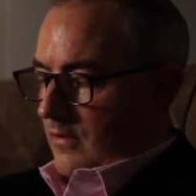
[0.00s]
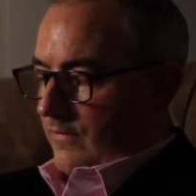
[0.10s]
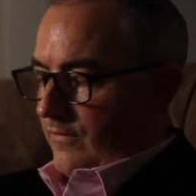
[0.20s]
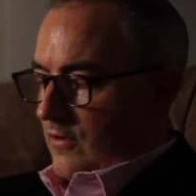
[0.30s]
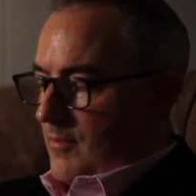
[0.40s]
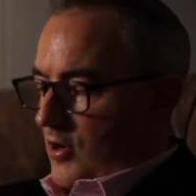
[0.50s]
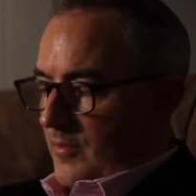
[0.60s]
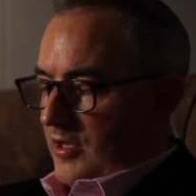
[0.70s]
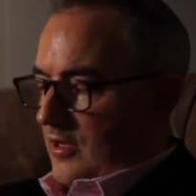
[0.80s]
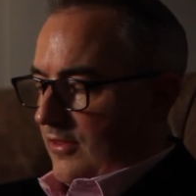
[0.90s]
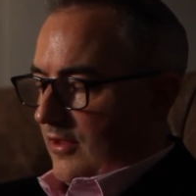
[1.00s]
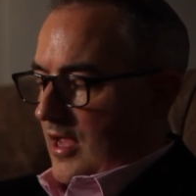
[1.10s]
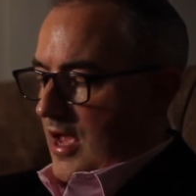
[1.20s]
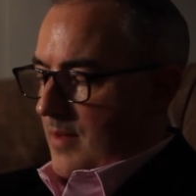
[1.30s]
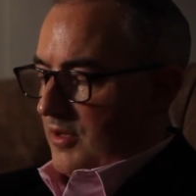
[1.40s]
For a moment nothing
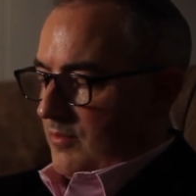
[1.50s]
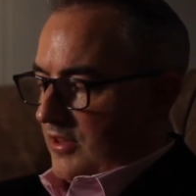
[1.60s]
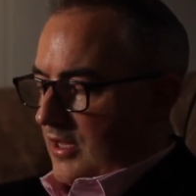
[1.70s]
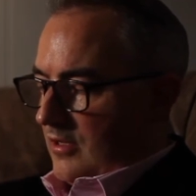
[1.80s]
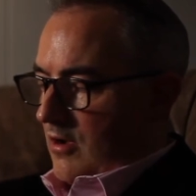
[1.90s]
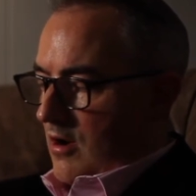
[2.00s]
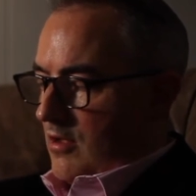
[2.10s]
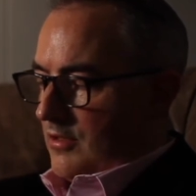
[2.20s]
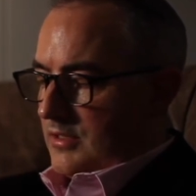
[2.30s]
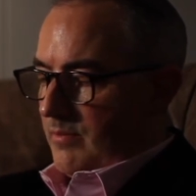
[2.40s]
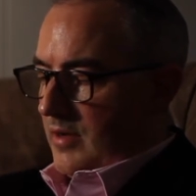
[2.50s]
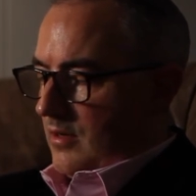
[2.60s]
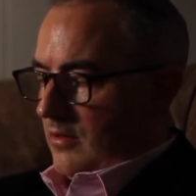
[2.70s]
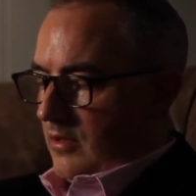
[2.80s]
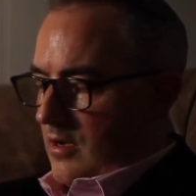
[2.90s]
happened, but then Collins,
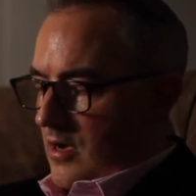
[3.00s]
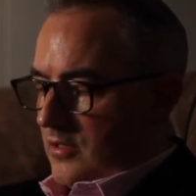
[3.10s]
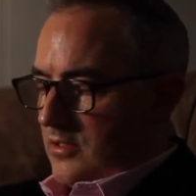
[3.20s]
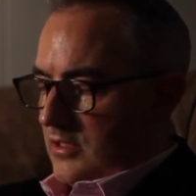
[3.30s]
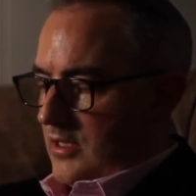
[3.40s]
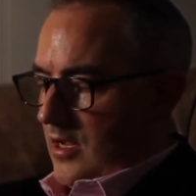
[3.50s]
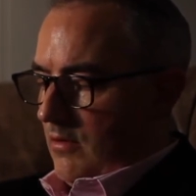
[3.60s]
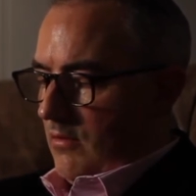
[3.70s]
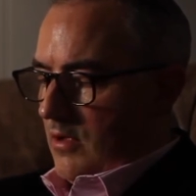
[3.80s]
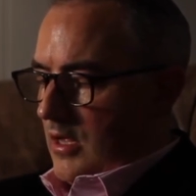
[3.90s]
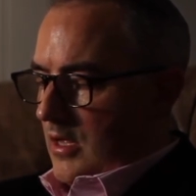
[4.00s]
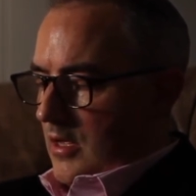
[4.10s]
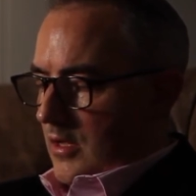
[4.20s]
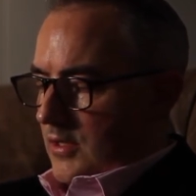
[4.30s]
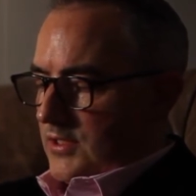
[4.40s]
barely conscious now,
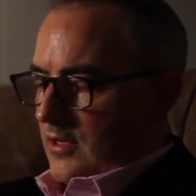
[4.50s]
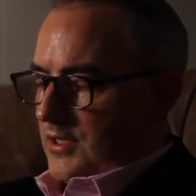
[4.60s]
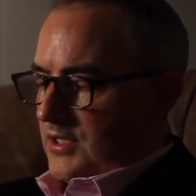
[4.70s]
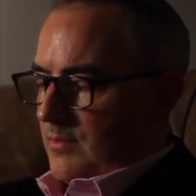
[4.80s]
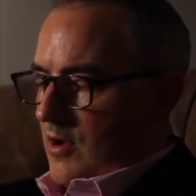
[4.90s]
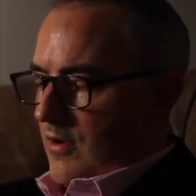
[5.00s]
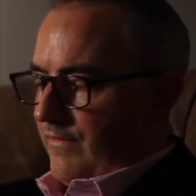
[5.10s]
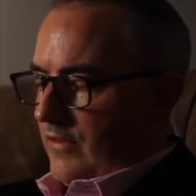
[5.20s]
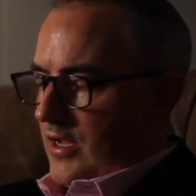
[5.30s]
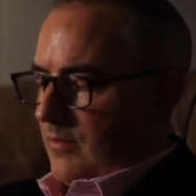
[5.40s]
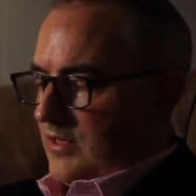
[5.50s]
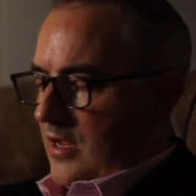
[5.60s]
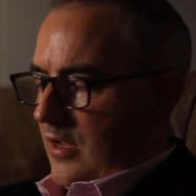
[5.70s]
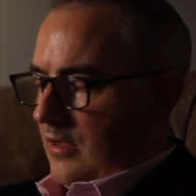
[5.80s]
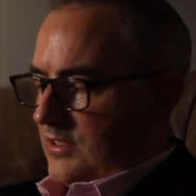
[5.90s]
saw a small flame
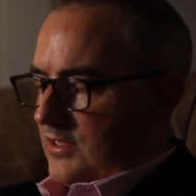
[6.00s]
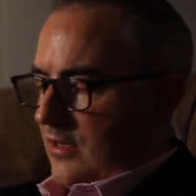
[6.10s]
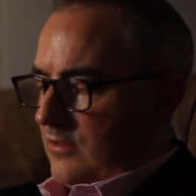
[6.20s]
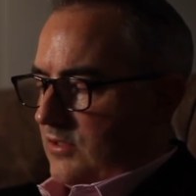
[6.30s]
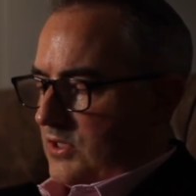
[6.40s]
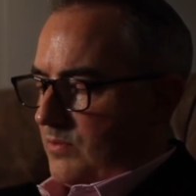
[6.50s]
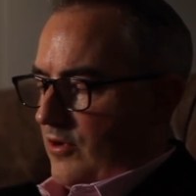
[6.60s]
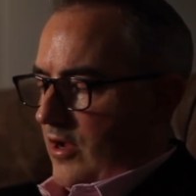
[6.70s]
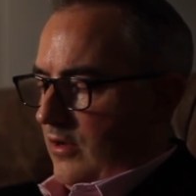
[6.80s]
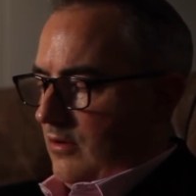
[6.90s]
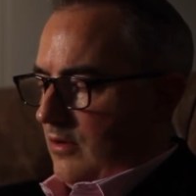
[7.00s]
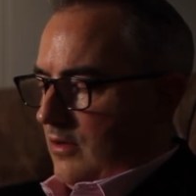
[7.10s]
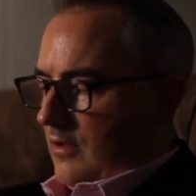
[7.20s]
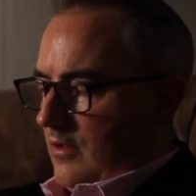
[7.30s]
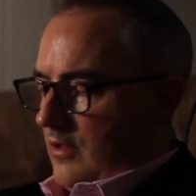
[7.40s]
take and start to spread.
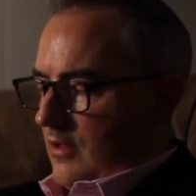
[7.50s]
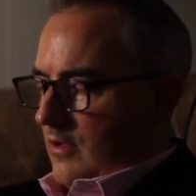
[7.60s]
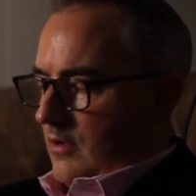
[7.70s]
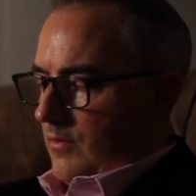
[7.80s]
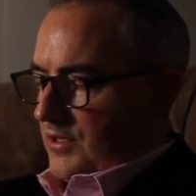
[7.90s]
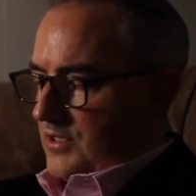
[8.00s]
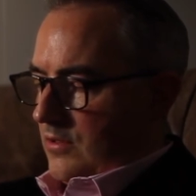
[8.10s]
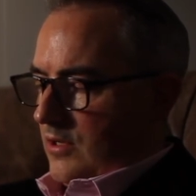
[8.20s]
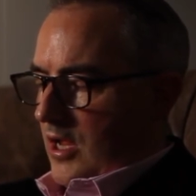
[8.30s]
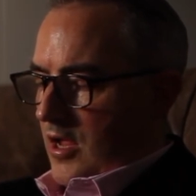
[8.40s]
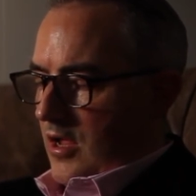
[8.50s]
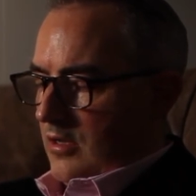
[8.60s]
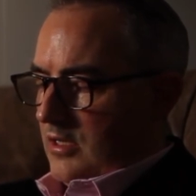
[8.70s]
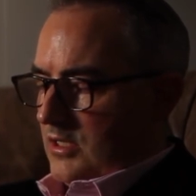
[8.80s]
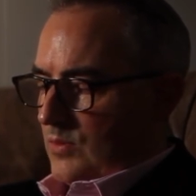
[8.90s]
With his good
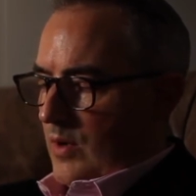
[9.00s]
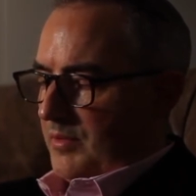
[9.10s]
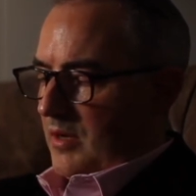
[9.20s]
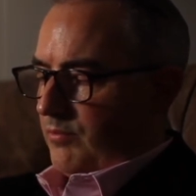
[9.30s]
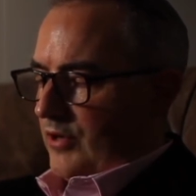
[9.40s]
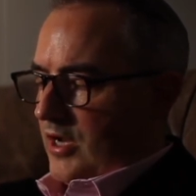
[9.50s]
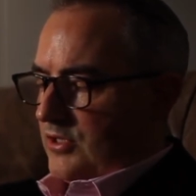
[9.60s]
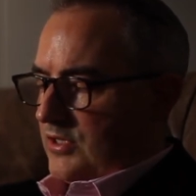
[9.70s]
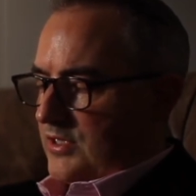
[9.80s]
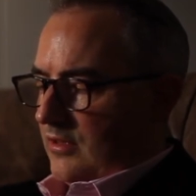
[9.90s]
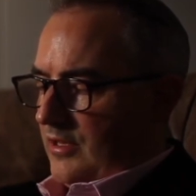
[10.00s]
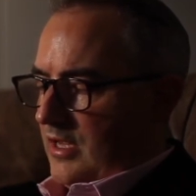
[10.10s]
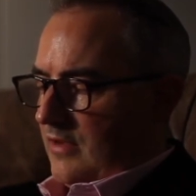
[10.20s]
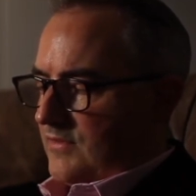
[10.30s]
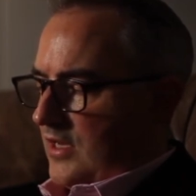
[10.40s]
hand, he swept up branches and
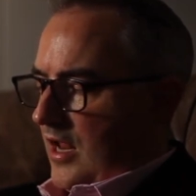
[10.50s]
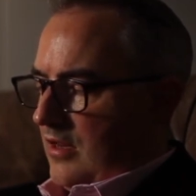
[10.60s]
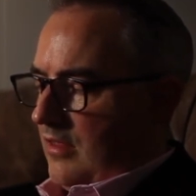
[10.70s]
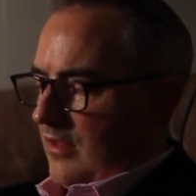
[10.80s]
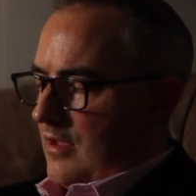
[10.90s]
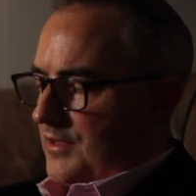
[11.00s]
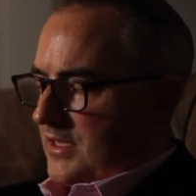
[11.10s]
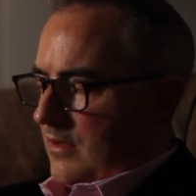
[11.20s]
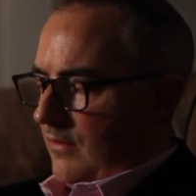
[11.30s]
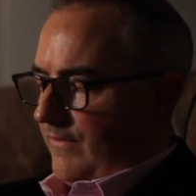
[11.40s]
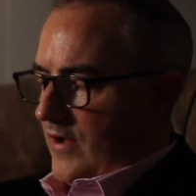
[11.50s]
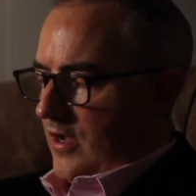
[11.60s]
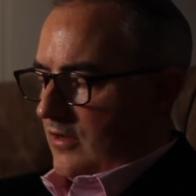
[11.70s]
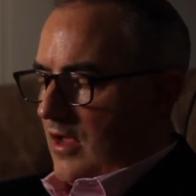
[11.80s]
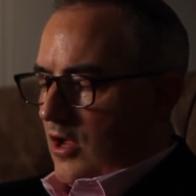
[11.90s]
leaves and anything else he could
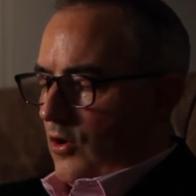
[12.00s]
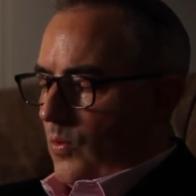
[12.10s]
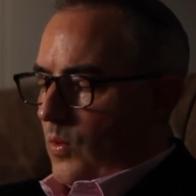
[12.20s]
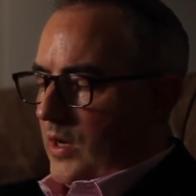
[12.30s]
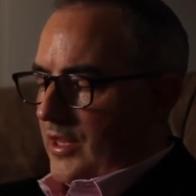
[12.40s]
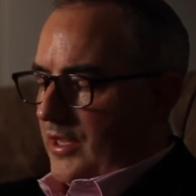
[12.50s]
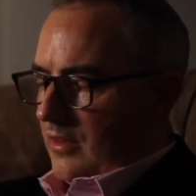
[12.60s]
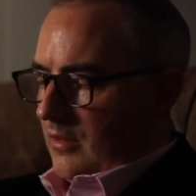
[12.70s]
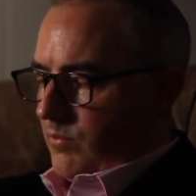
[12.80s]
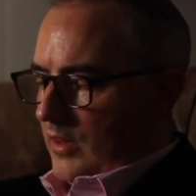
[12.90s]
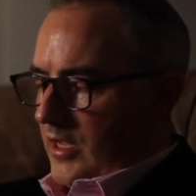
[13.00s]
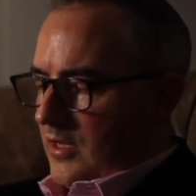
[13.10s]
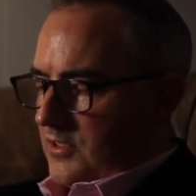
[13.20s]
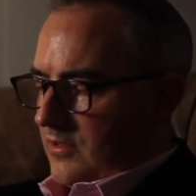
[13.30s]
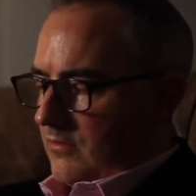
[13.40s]
find, willing the
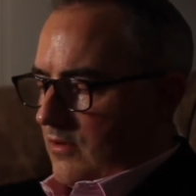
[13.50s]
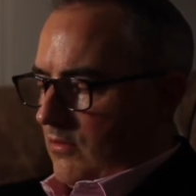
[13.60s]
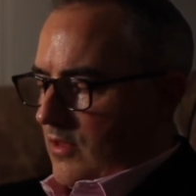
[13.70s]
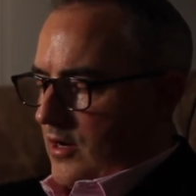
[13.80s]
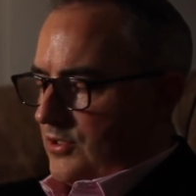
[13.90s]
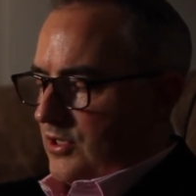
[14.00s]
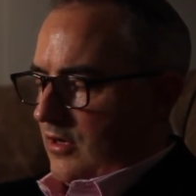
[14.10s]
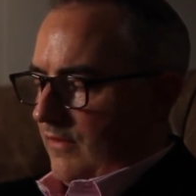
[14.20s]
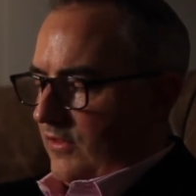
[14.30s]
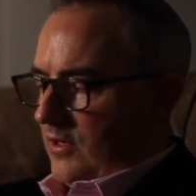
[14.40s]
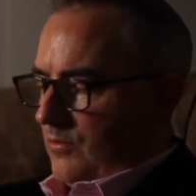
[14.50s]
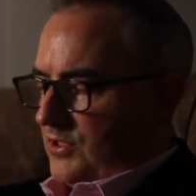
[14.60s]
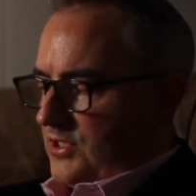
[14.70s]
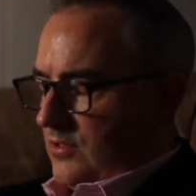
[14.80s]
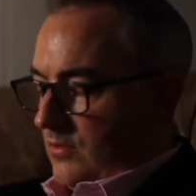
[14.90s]
blaze to grow large enough that it would
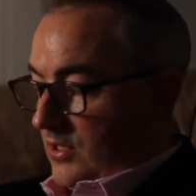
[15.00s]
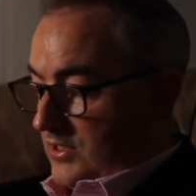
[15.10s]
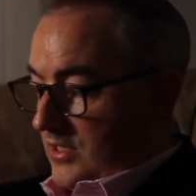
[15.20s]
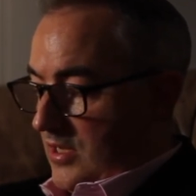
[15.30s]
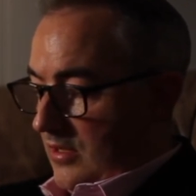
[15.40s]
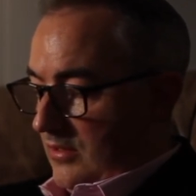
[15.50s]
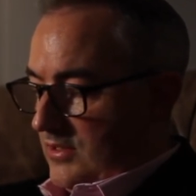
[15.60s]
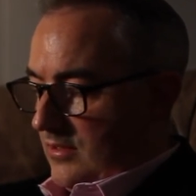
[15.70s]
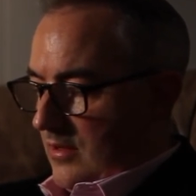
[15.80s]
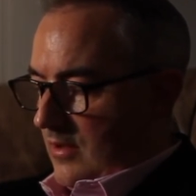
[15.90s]
suit his needs.